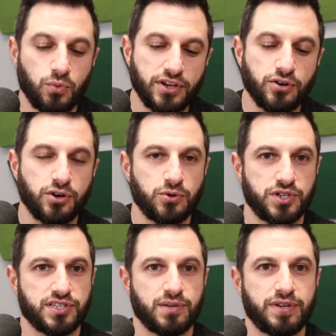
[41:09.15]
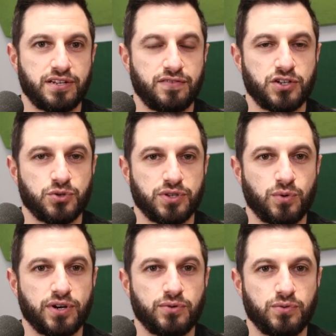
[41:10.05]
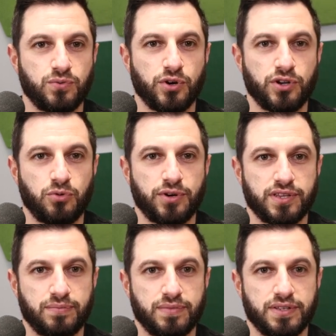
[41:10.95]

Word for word: when you're coaching somebody individually where you where you point